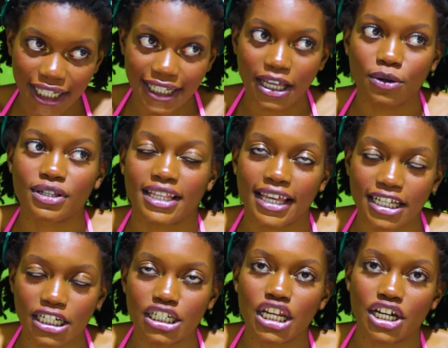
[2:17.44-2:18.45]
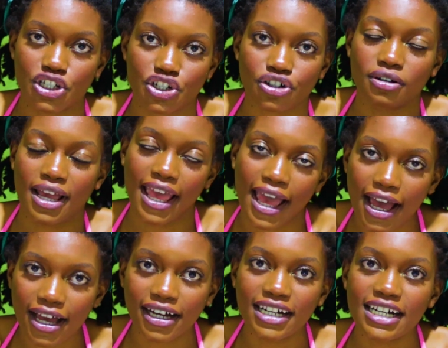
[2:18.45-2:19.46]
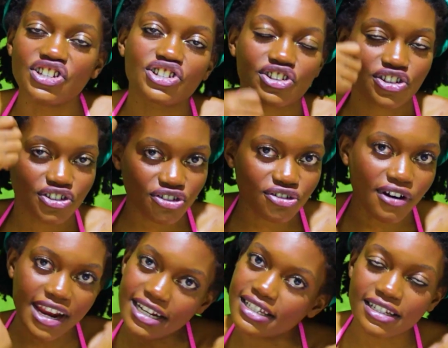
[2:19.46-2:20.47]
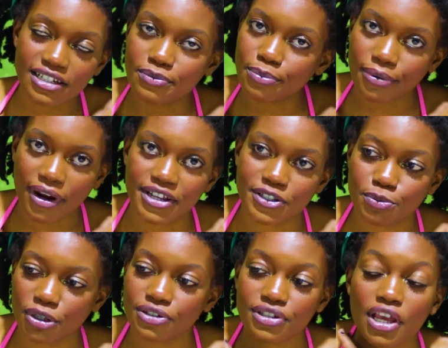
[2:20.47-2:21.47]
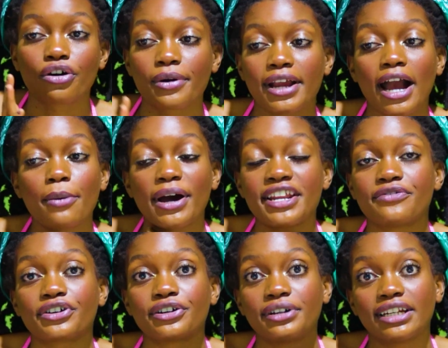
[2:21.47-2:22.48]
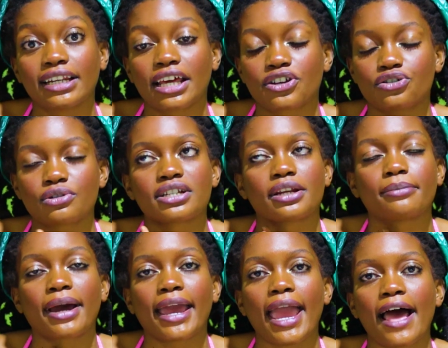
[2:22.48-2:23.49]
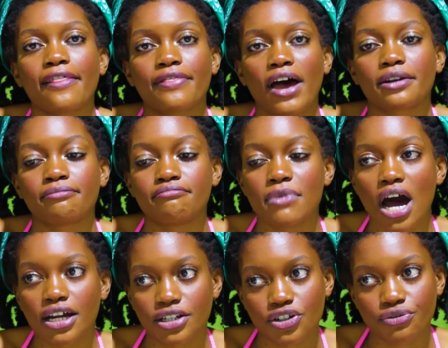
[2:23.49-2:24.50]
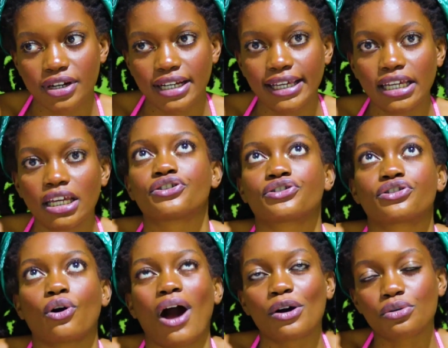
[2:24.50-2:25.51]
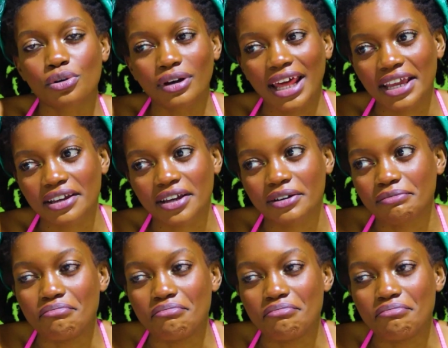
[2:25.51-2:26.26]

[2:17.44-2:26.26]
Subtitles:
that was like natural hair, just straightened and pressed. Because growing up, I never really like straightened my hair that much, really. So I would go like